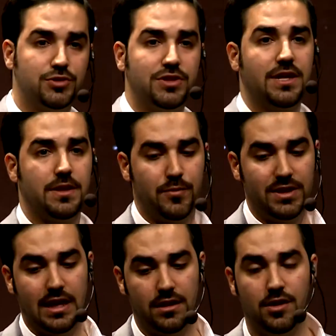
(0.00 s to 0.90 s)
together with
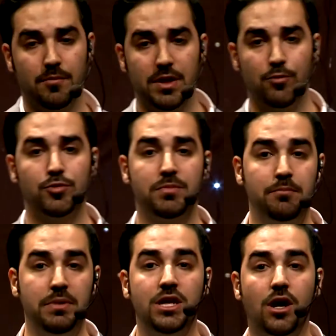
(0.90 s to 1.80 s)
that number, it would be
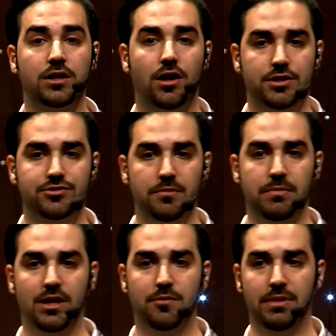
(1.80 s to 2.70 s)
beyond 100
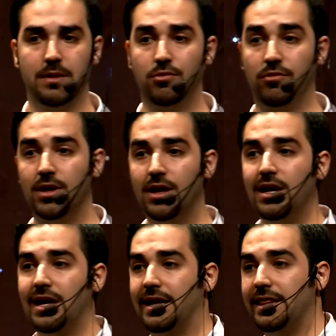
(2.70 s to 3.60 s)
million people.
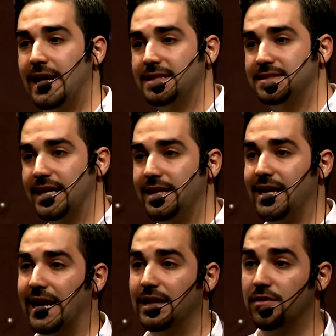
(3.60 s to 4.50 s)
And that's at the
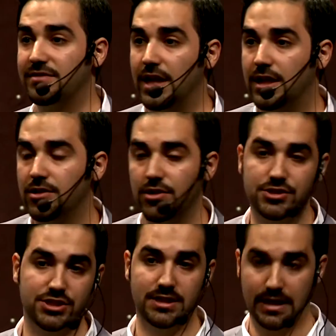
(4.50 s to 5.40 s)
hand of
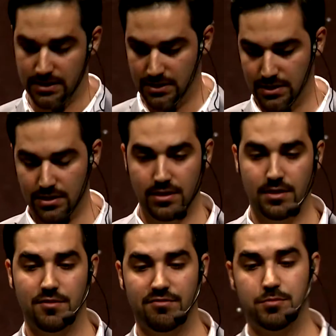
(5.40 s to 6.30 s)
technology that
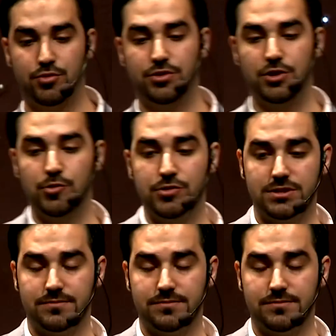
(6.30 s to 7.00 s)
we produce.